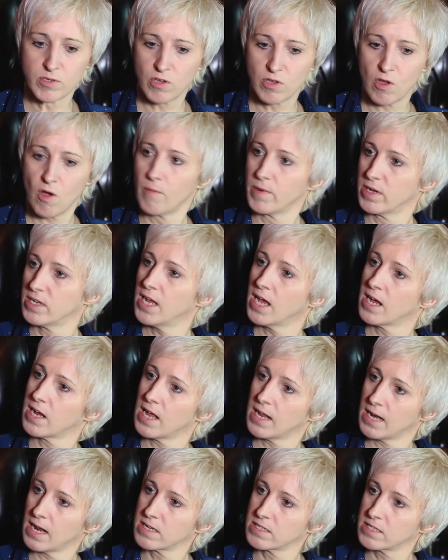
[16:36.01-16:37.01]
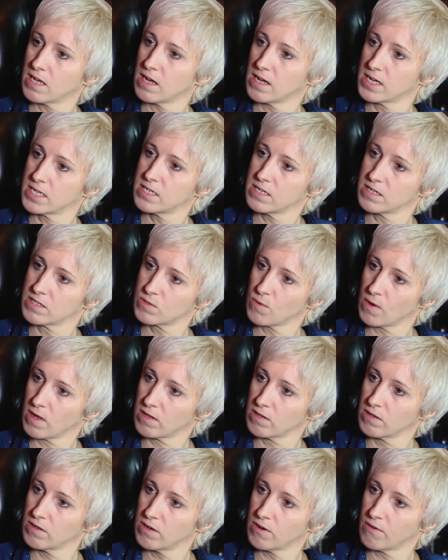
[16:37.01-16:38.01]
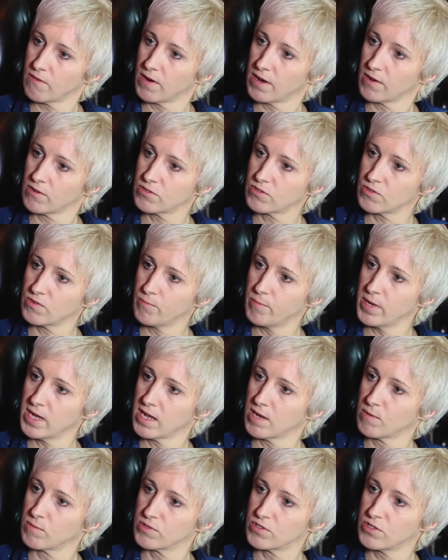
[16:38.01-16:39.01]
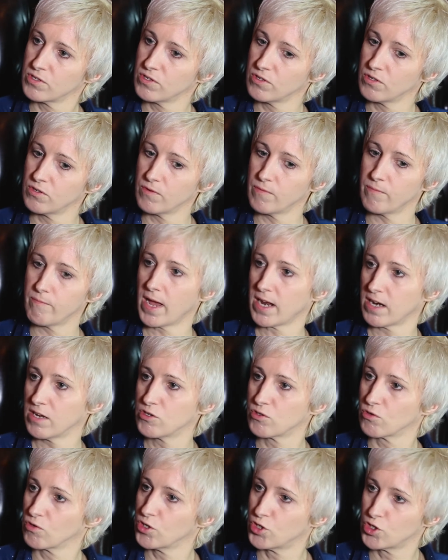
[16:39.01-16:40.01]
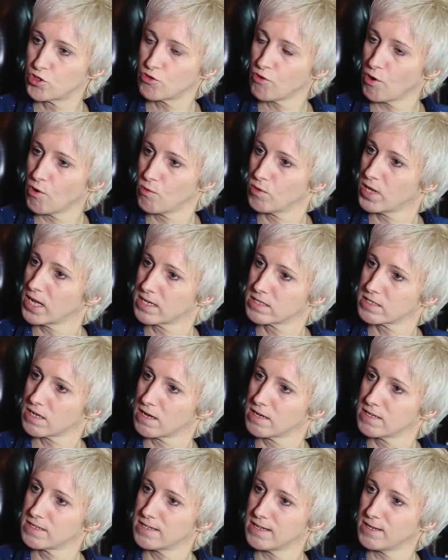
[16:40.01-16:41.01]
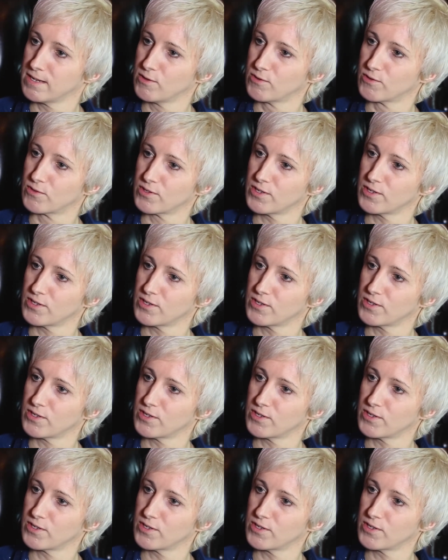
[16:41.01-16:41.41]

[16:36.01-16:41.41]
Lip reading: common, and anxiety as well, around sort of being able to manage or control anxiety, or